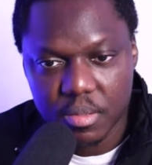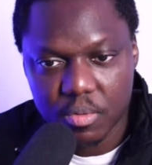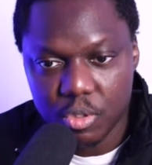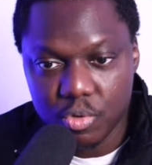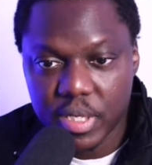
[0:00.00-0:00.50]

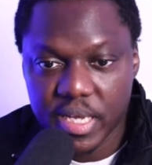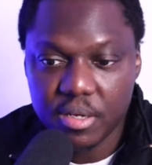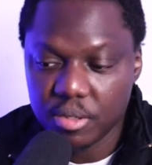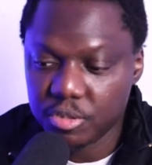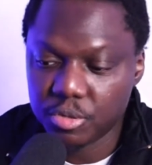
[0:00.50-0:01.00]
You can
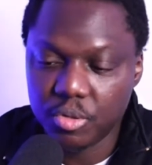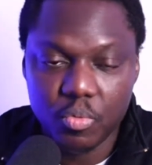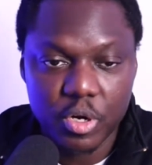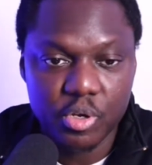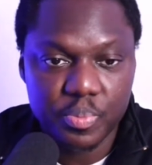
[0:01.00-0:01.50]
control
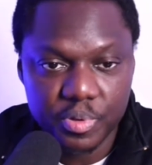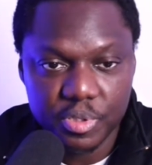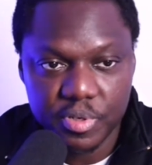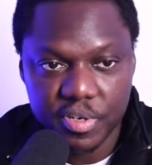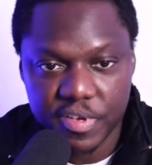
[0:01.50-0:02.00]
where you put
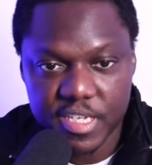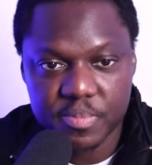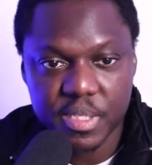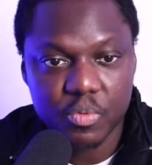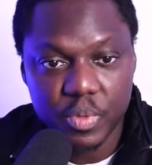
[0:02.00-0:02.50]
your
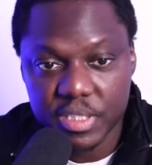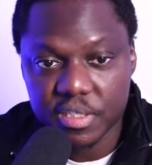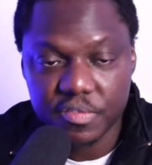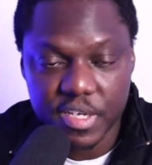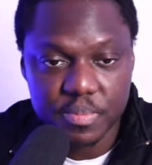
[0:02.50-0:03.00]
investment, which
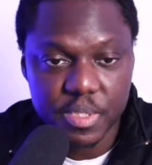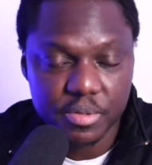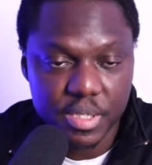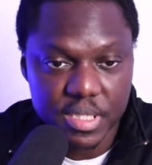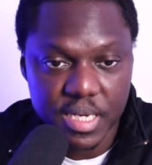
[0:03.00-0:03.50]
investment you
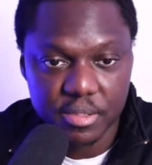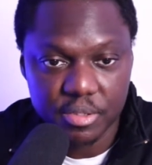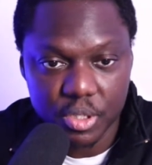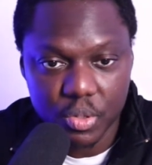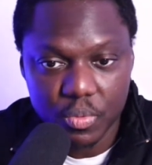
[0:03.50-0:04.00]
decide to
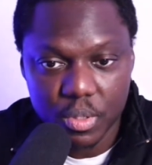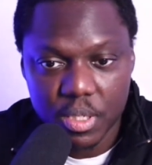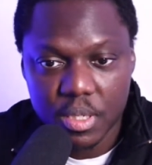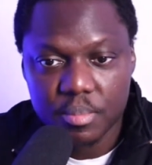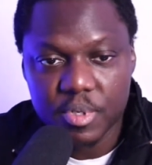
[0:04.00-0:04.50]
go.
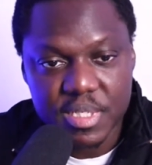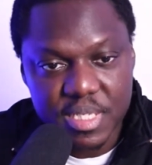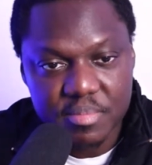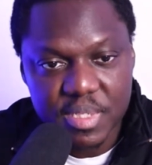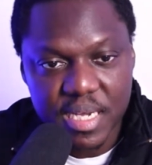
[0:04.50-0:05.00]
But
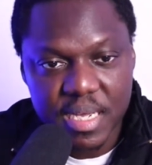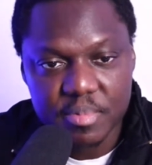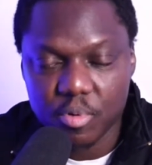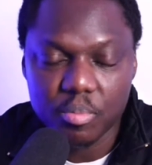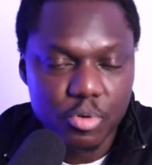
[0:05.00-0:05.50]
sometimes,
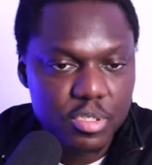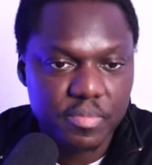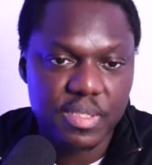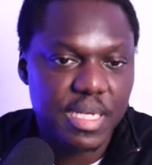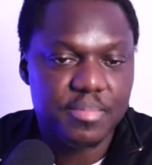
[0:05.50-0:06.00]
well, most of
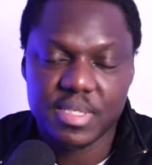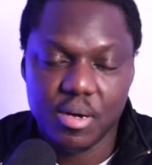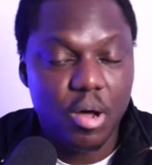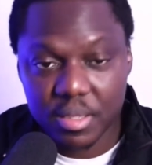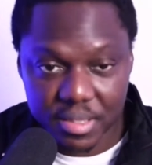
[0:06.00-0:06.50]
the times,
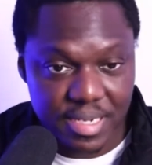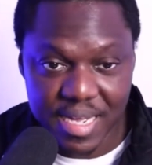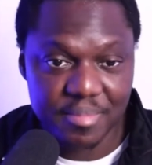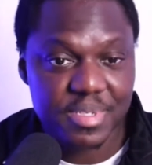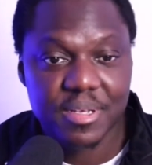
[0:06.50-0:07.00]
all the
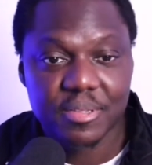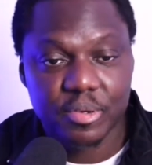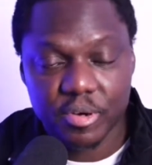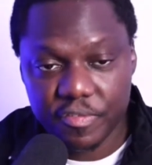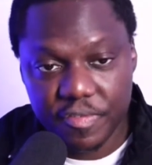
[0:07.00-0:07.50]
times,
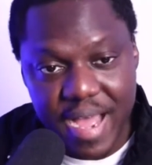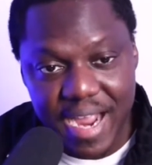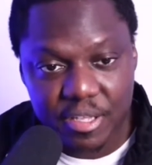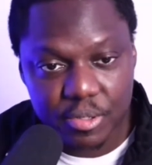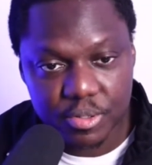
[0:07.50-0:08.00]
there are
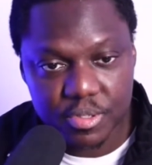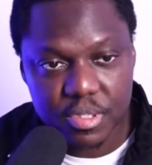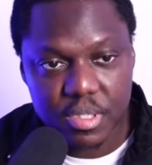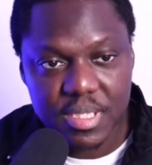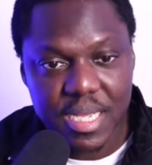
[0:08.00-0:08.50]
factors
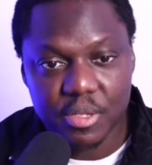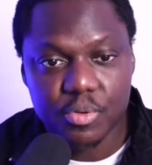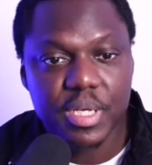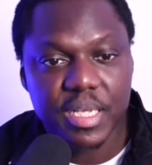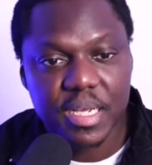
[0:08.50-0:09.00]
that you
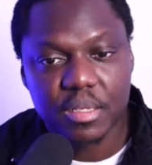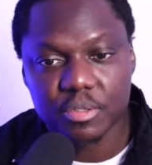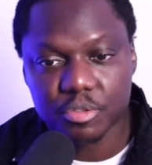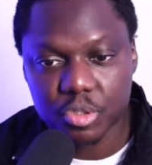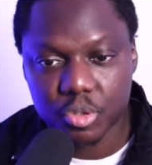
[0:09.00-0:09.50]
cannot
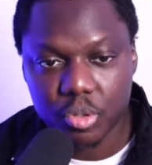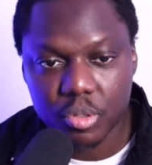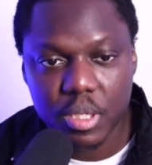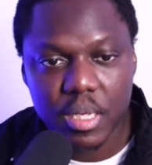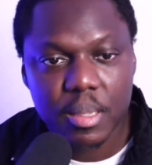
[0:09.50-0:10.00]

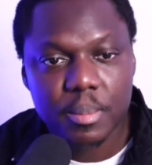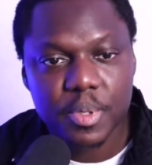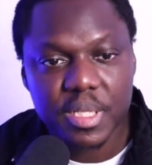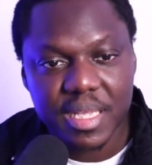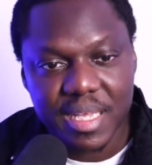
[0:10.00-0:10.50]
control
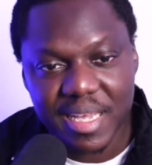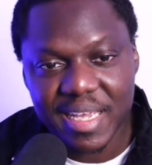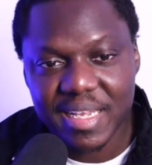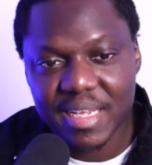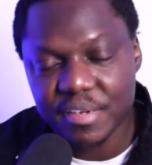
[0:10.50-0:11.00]
but
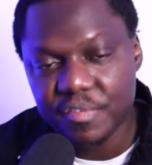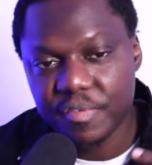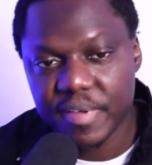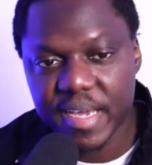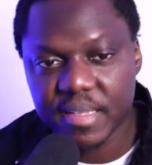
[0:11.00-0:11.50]
can
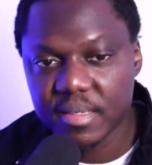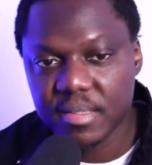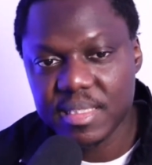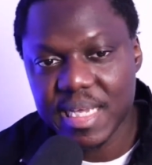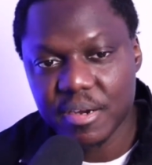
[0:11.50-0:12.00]
affect
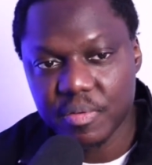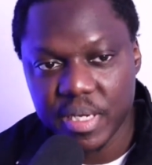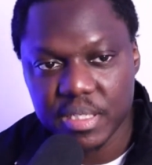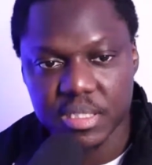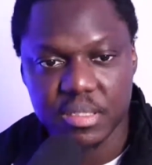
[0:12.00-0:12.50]
the
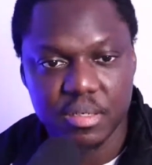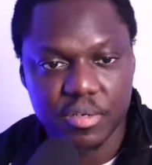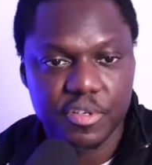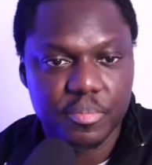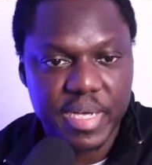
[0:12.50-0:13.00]
direction of
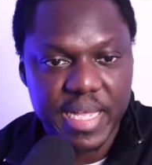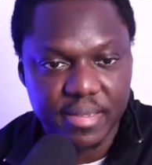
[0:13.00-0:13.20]
your bet.